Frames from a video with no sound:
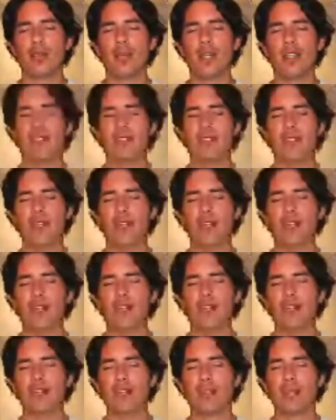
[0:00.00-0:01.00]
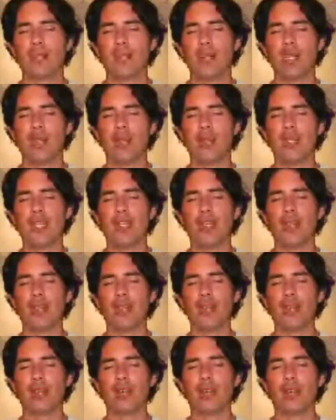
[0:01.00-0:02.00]
myself, my
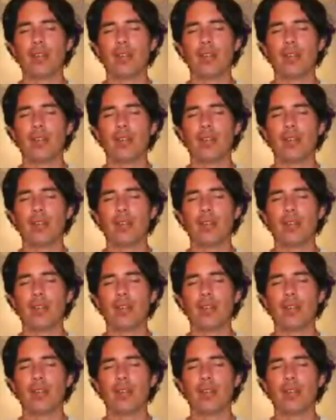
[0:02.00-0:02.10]
being,